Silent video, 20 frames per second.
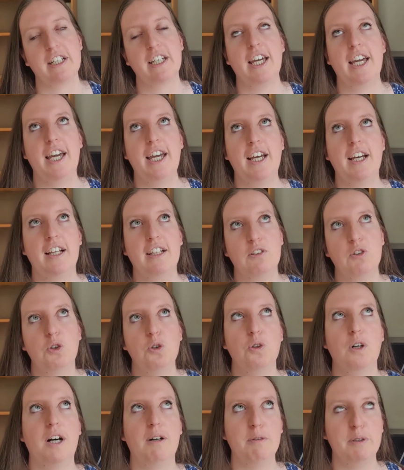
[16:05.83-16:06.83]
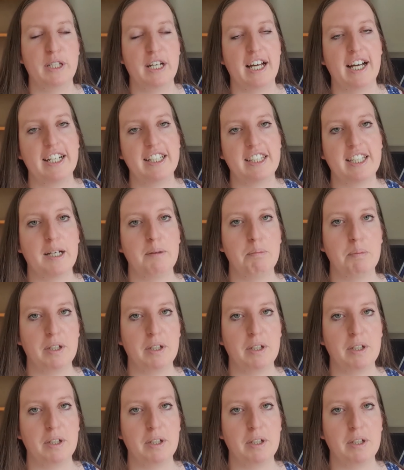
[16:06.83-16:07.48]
okay, cool, I would like that,